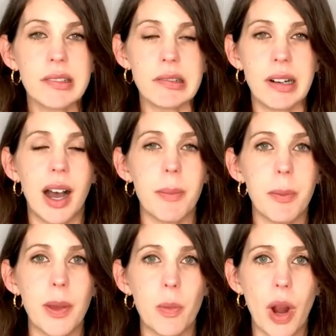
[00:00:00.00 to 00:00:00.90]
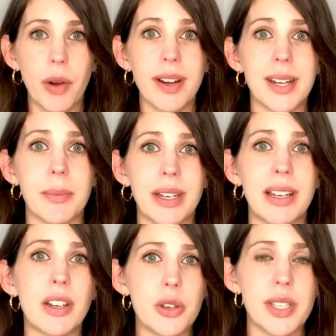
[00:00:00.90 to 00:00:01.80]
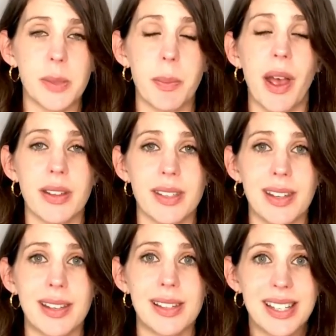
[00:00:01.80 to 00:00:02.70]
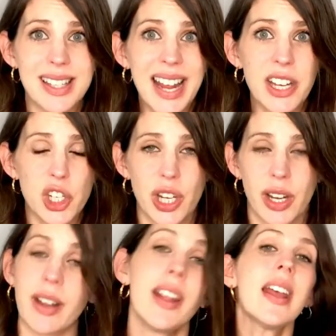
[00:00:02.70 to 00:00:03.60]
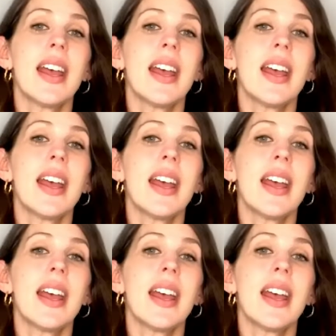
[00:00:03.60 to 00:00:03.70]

oh, I'm a bit worried I'm going to lose this person's attention,